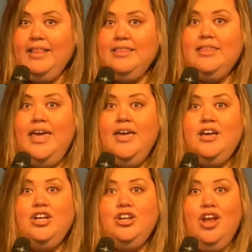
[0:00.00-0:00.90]
and they
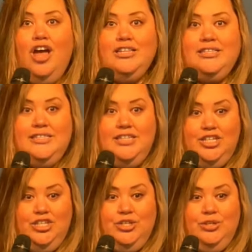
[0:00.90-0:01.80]
could not see
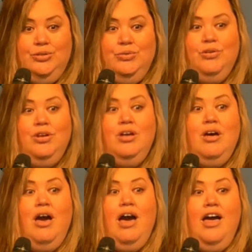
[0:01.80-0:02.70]
you
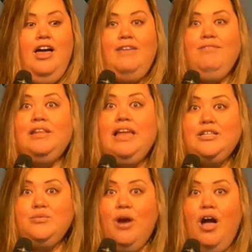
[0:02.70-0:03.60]
if the
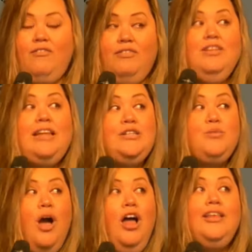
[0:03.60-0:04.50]
lights were off. If the lights
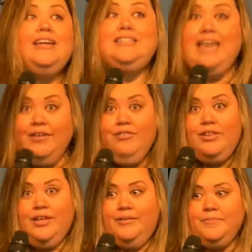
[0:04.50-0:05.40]
were on, they could see
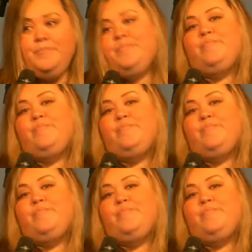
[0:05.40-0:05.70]
everything.